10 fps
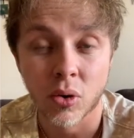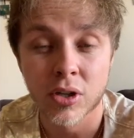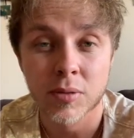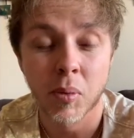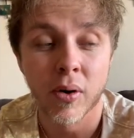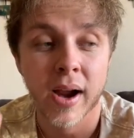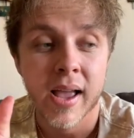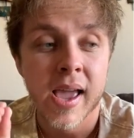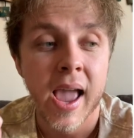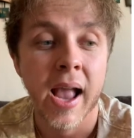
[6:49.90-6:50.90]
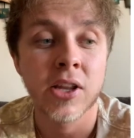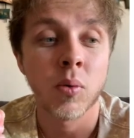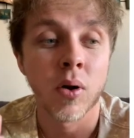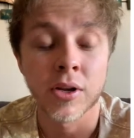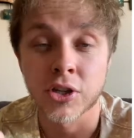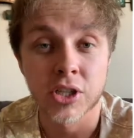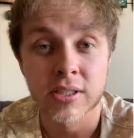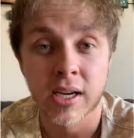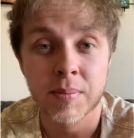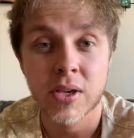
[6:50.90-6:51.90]
support and you're just
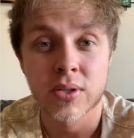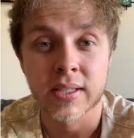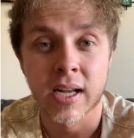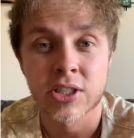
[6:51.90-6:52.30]
going to be using touch